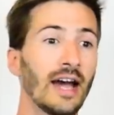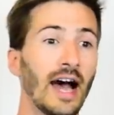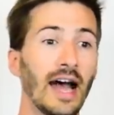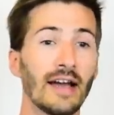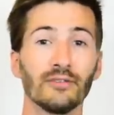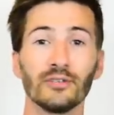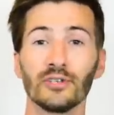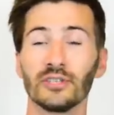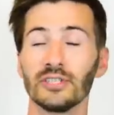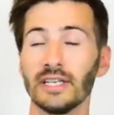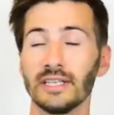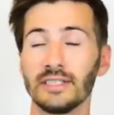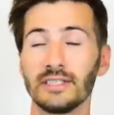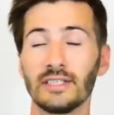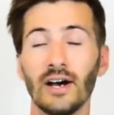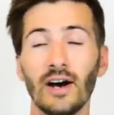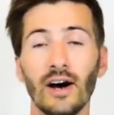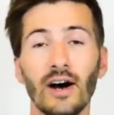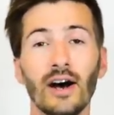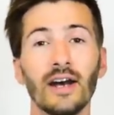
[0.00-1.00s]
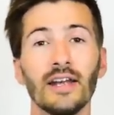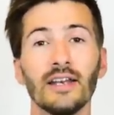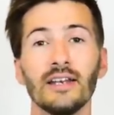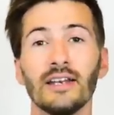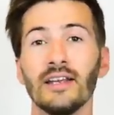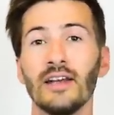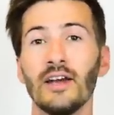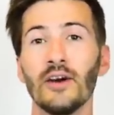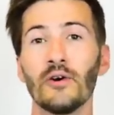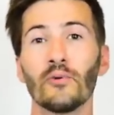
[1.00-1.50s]
I've learned a
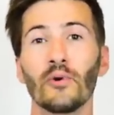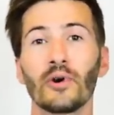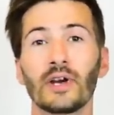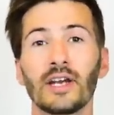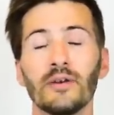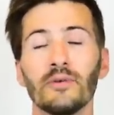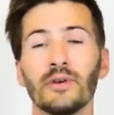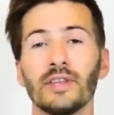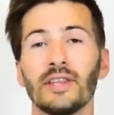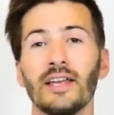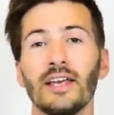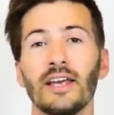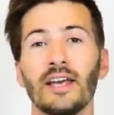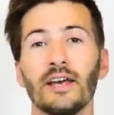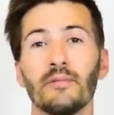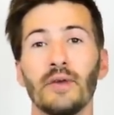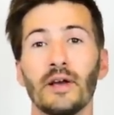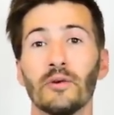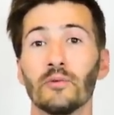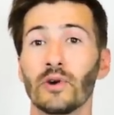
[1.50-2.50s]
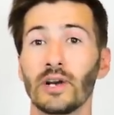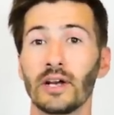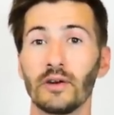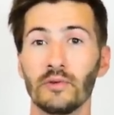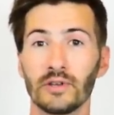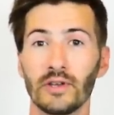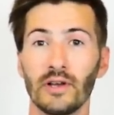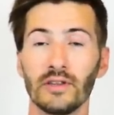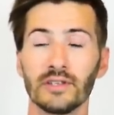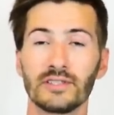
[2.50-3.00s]
ton working with him and working
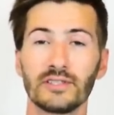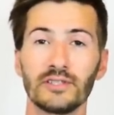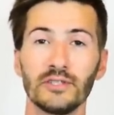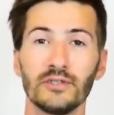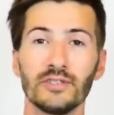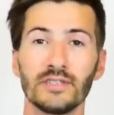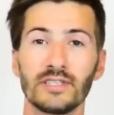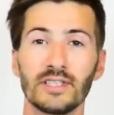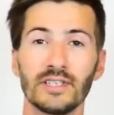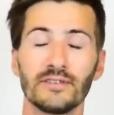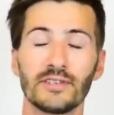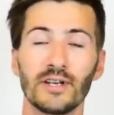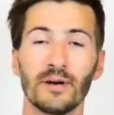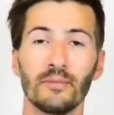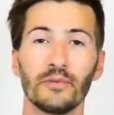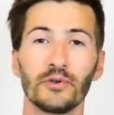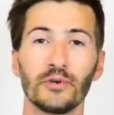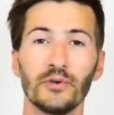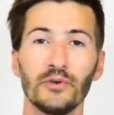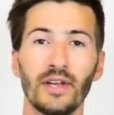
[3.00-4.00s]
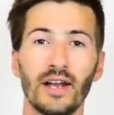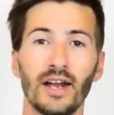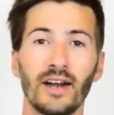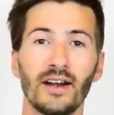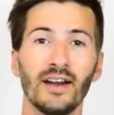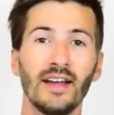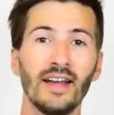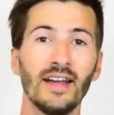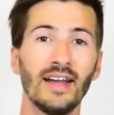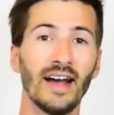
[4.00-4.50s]
with all the students that have come through
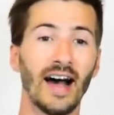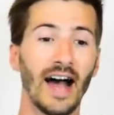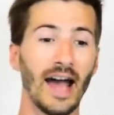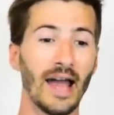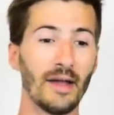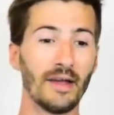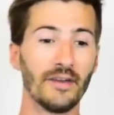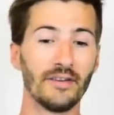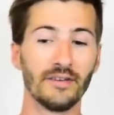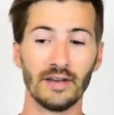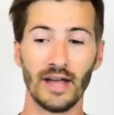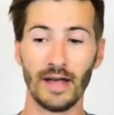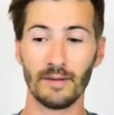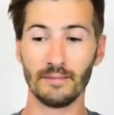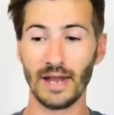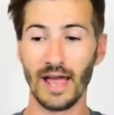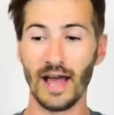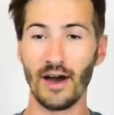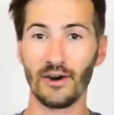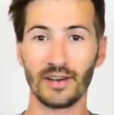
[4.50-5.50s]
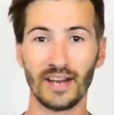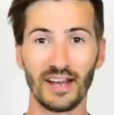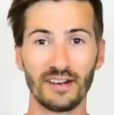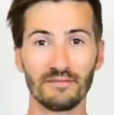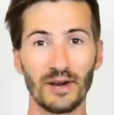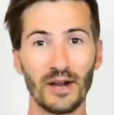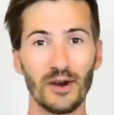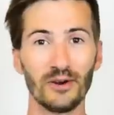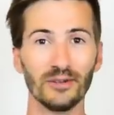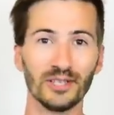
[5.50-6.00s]
there. I am now kind of
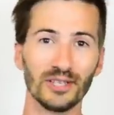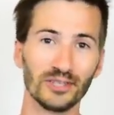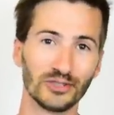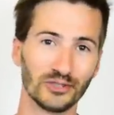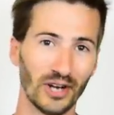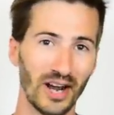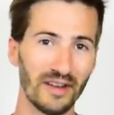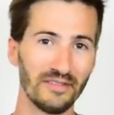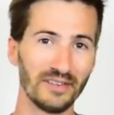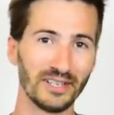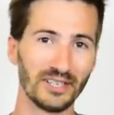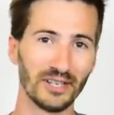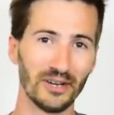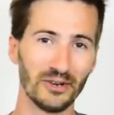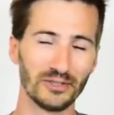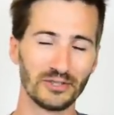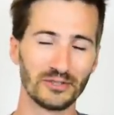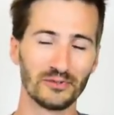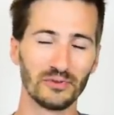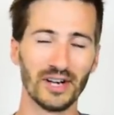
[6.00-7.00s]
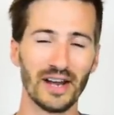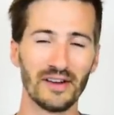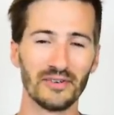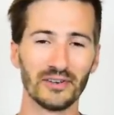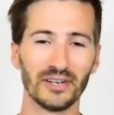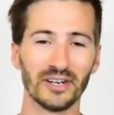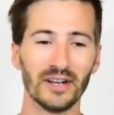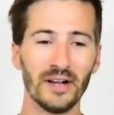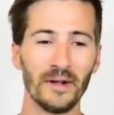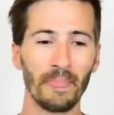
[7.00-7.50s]
my own little driving coach.
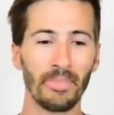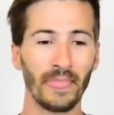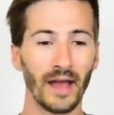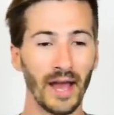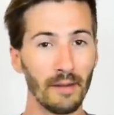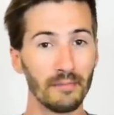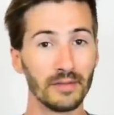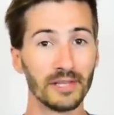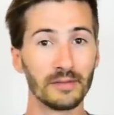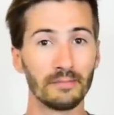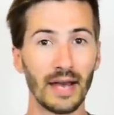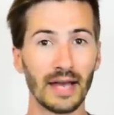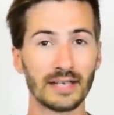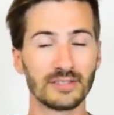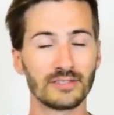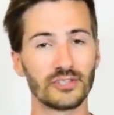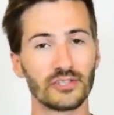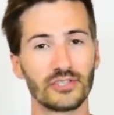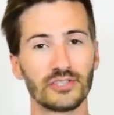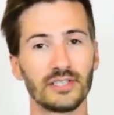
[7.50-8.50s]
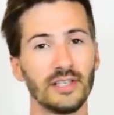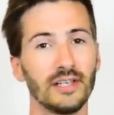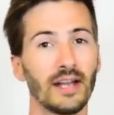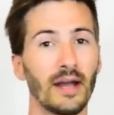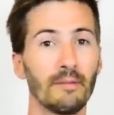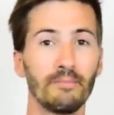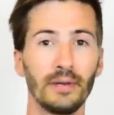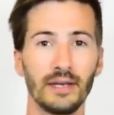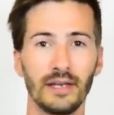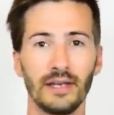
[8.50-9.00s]
Whenever I'm in the passenger seat,
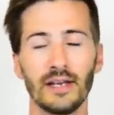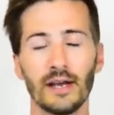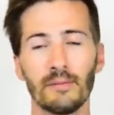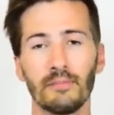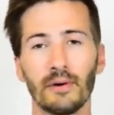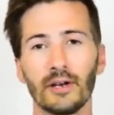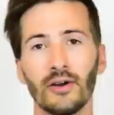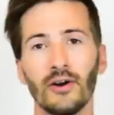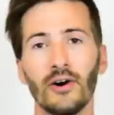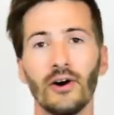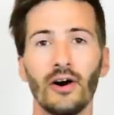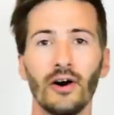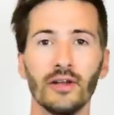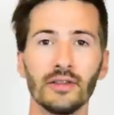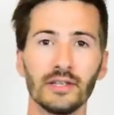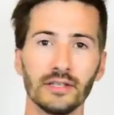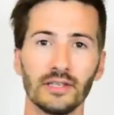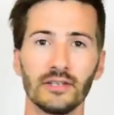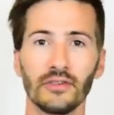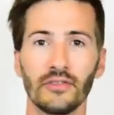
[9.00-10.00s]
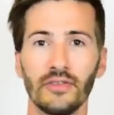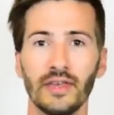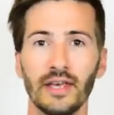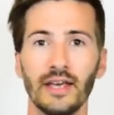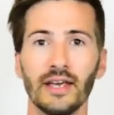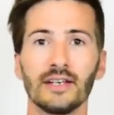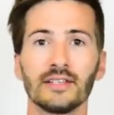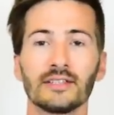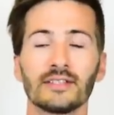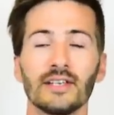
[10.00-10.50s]
I'm picking up on all the little
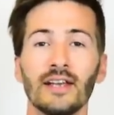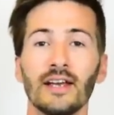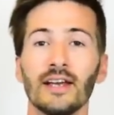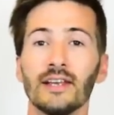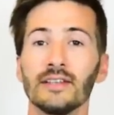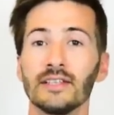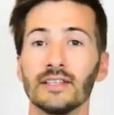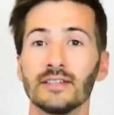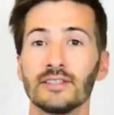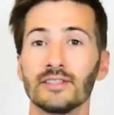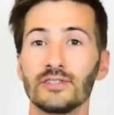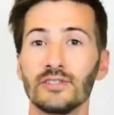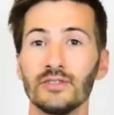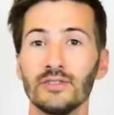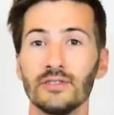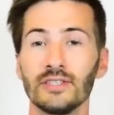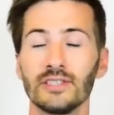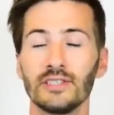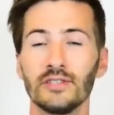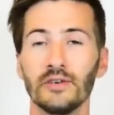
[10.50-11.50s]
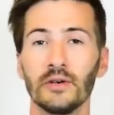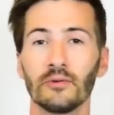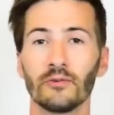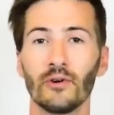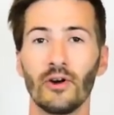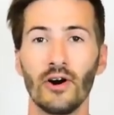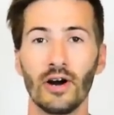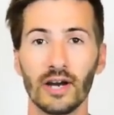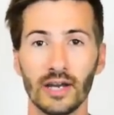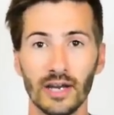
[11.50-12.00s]
things that the student is doing
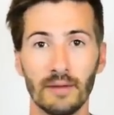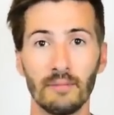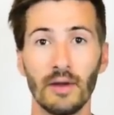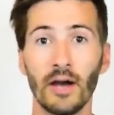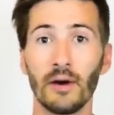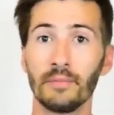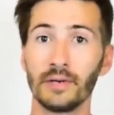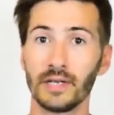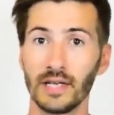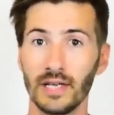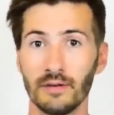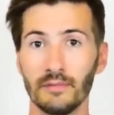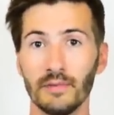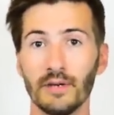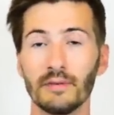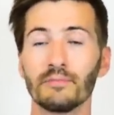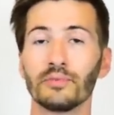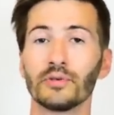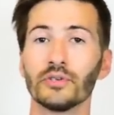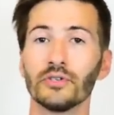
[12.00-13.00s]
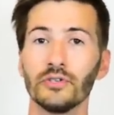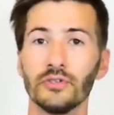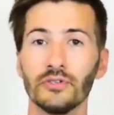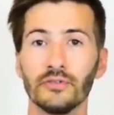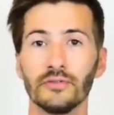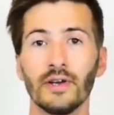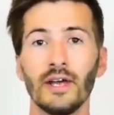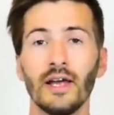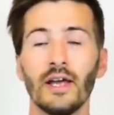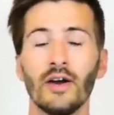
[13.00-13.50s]
wrong, and I'm helping him
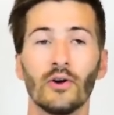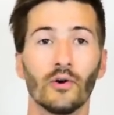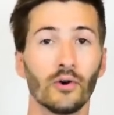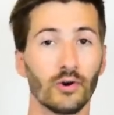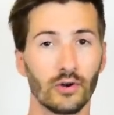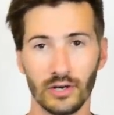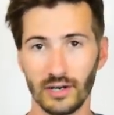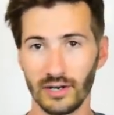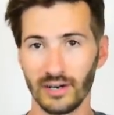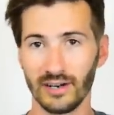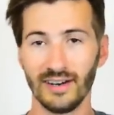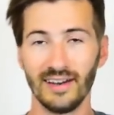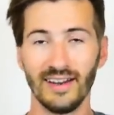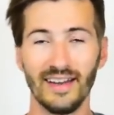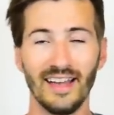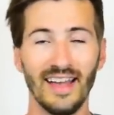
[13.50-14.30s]
improve, or her,